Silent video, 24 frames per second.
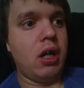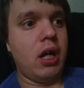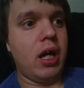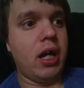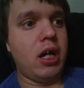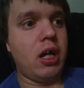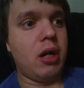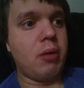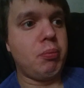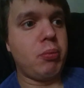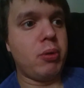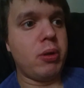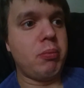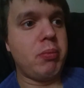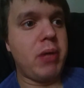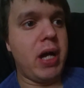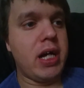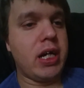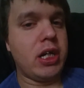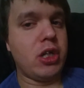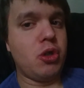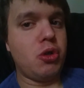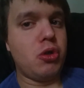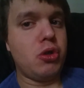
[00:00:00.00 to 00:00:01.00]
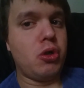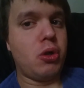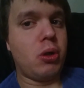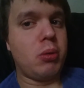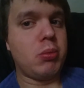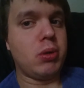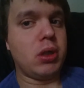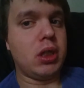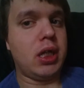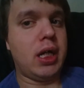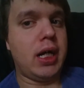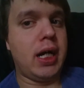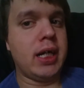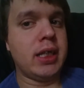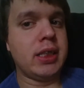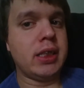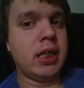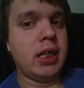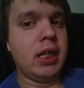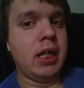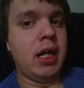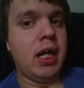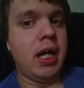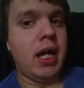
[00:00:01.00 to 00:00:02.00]
I got put back into the normal class,
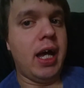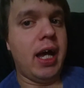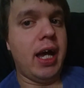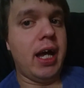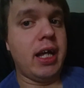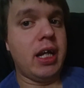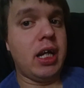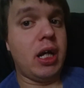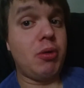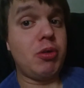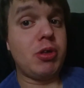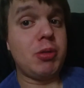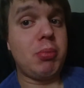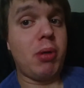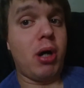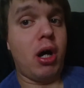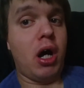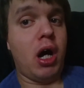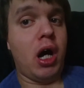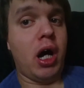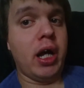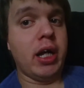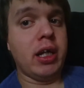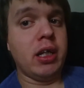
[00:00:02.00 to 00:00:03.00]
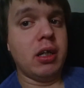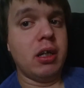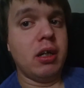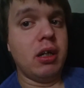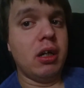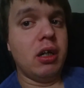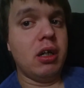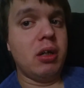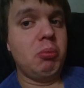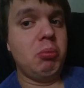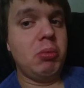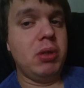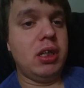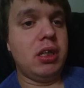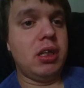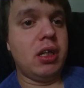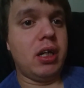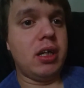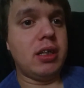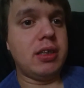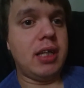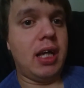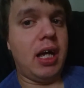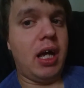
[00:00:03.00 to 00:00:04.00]
and I was behind
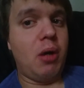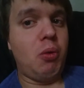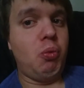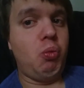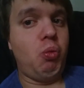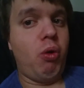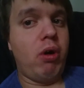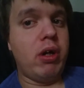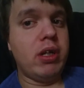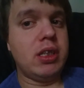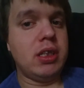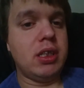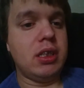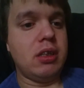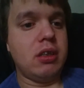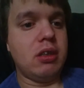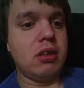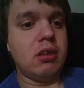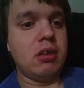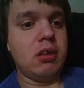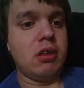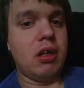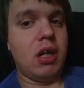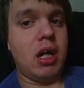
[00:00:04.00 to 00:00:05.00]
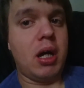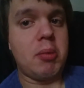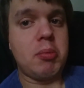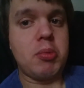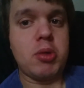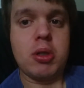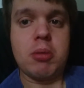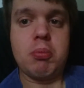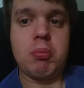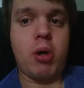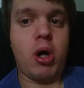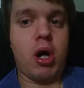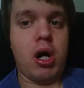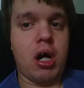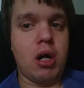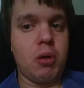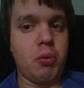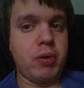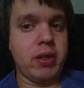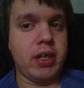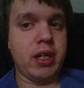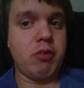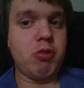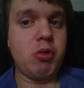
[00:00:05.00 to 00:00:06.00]
because I wasn't up to bar
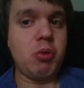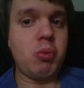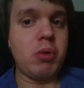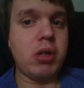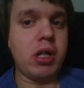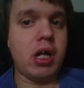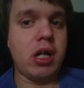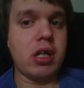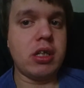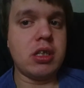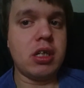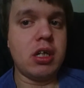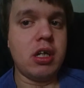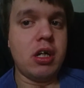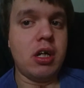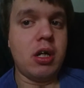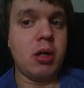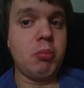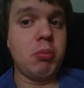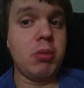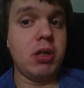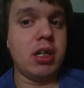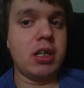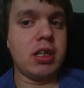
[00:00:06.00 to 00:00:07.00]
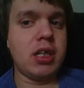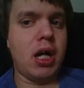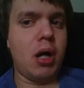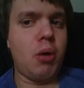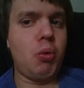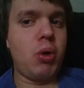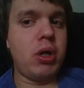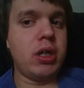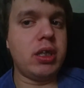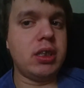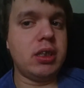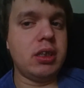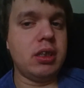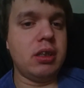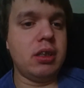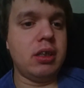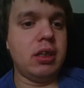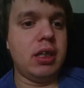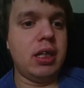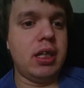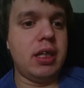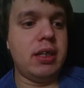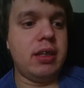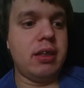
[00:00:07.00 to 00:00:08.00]
with everyone else because I wasn't
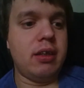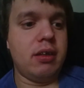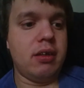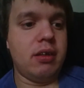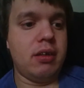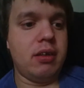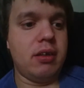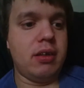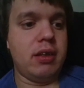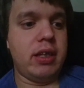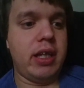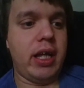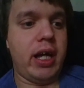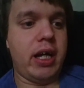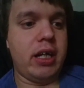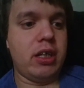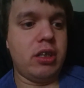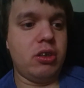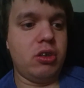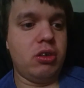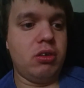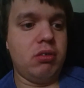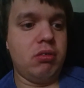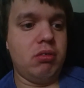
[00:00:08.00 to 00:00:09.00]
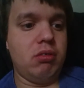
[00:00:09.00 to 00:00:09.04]
in that